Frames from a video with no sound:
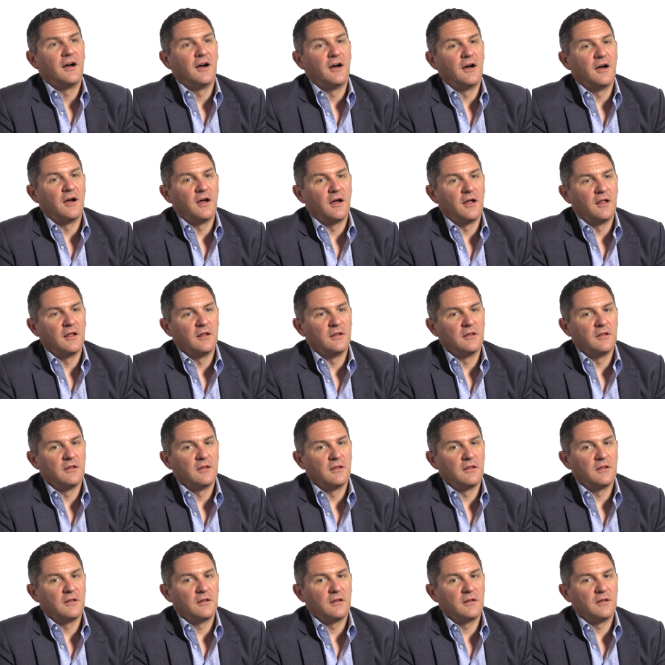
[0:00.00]
uh,
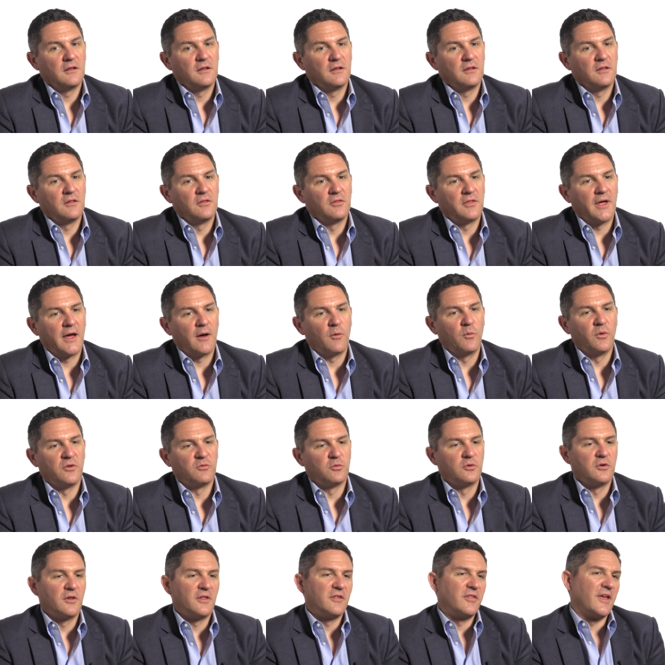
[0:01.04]
that was
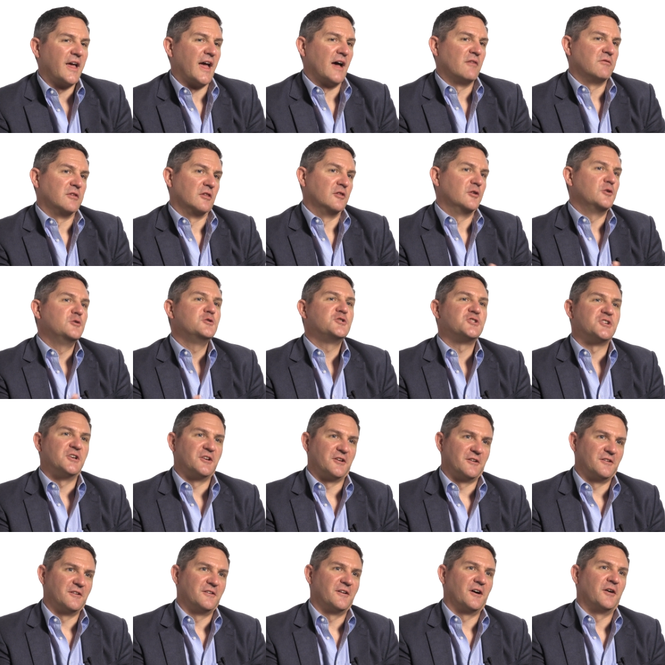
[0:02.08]
really the
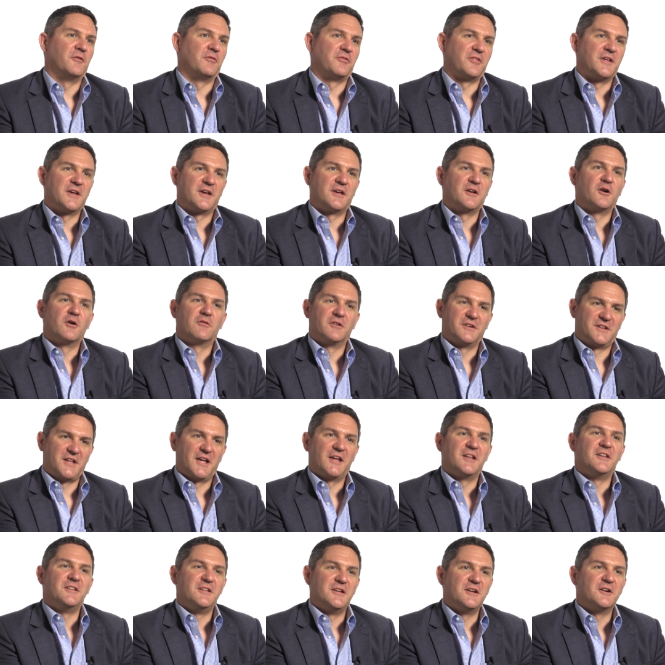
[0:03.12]
evolution of thinking over
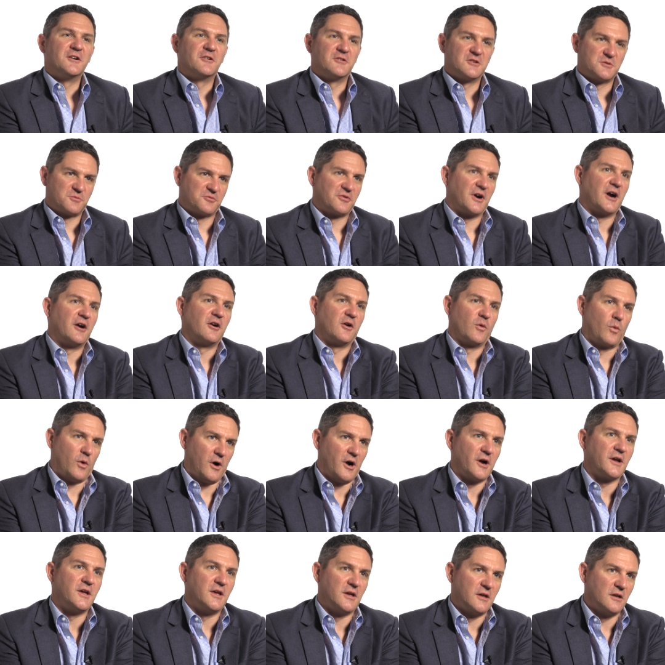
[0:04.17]
10 years prior to
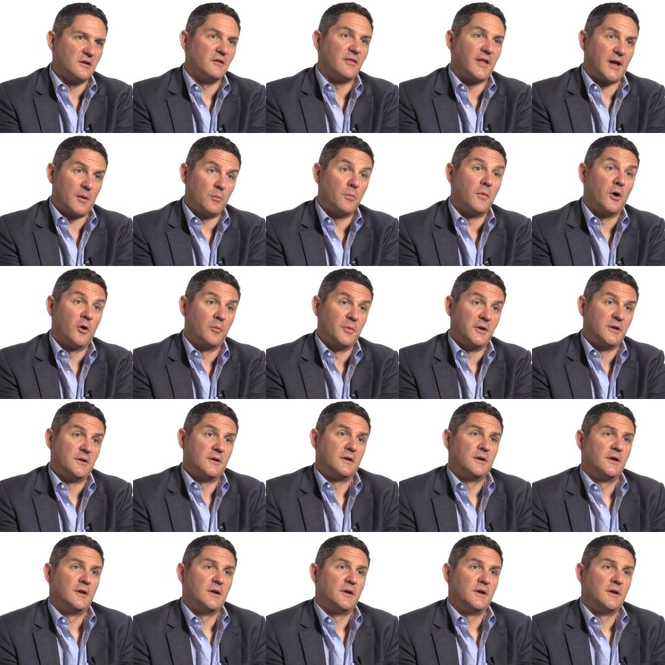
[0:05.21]
walking into that moment.